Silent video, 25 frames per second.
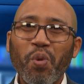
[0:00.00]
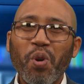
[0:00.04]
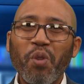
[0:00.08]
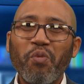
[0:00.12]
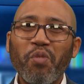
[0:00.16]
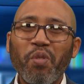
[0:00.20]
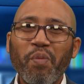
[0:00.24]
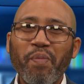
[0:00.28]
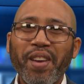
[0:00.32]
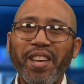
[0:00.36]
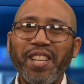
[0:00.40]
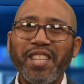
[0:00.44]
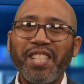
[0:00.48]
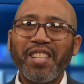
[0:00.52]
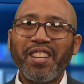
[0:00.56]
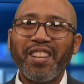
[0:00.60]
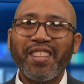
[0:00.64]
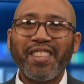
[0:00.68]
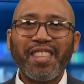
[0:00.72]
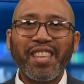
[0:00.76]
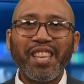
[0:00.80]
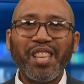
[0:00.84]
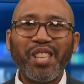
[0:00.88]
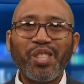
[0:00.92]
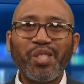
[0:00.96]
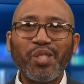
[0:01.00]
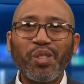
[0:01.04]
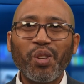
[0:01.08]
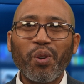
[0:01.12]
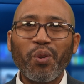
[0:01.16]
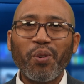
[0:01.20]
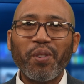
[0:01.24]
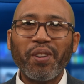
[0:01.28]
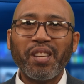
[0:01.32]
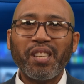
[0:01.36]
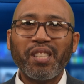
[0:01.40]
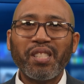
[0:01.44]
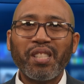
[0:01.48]
more information on these
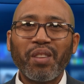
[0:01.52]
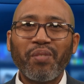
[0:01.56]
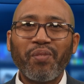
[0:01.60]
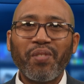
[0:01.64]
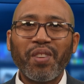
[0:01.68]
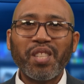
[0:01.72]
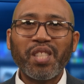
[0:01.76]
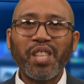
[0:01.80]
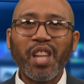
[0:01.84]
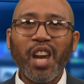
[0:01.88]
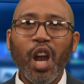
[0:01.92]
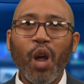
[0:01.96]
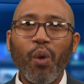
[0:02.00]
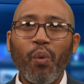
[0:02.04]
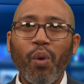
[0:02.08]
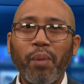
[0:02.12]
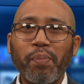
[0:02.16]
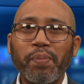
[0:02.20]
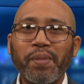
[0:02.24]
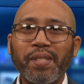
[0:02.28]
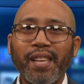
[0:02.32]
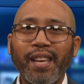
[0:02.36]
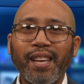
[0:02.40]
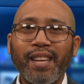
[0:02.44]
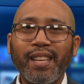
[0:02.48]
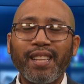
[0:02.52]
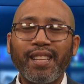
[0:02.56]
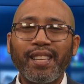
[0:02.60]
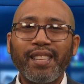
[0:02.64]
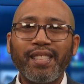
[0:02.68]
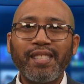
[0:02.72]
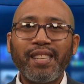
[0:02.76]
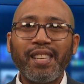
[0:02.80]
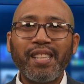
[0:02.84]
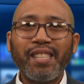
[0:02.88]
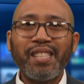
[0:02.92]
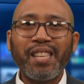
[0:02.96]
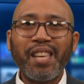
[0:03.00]
stories, visit our website,
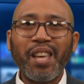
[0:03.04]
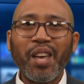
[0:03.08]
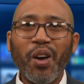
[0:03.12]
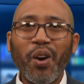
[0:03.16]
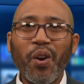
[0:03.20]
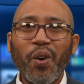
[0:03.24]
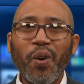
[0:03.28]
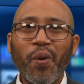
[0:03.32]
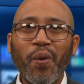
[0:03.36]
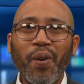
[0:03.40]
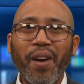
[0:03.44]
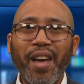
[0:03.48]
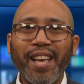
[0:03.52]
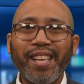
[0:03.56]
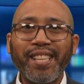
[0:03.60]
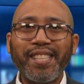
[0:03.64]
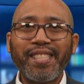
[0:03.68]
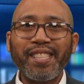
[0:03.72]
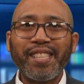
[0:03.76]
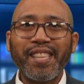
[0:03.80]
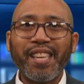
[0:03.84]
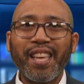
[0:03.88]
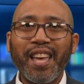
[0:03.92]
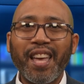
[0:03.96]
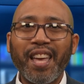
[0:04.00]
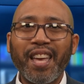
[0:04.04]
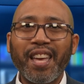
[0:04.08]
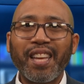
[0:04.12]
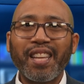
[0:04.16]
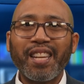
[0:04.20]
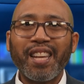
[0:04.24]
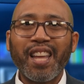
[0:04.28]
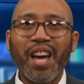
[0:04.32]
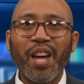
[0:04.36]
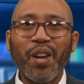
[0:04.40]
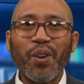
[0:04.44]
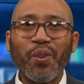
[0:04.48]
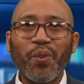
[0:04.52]
ccosda.org.
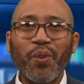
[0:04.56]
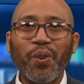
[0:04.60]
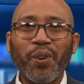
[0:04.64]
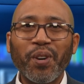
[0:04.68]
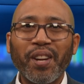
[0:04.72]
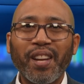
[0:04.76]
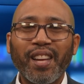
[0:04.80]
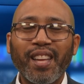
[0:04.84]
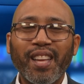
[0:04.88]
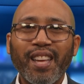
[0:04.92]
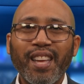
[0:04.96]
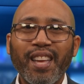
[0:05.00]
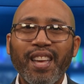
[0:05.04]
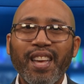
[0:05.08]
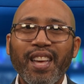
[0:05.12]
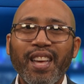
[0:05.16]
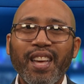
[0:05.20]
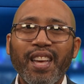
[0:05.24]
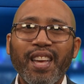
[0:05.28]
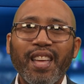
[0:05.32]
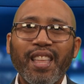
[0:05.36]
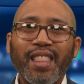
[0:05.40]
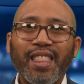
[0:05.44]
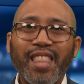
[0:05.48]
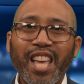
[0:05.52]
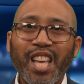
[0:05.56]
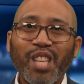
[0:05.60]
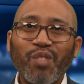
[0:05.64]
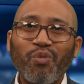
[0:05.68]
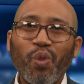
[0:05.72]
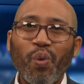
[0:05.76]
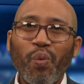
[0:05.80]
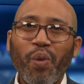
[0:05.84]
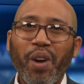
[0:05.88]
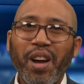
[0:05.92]
Thanks for